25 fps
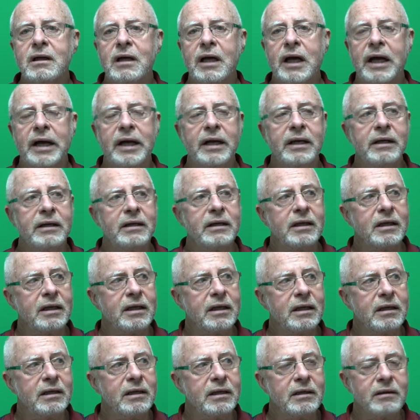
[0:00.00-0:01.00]
and
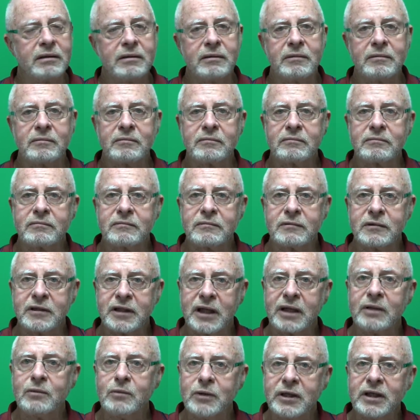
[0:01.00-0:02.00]

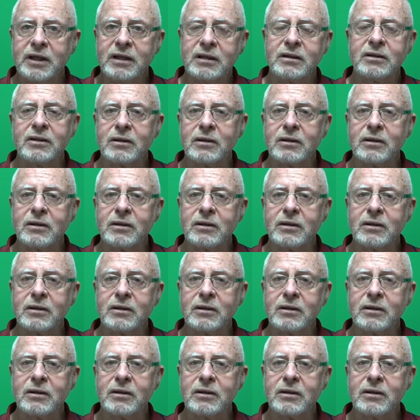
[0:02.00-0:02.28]
done what I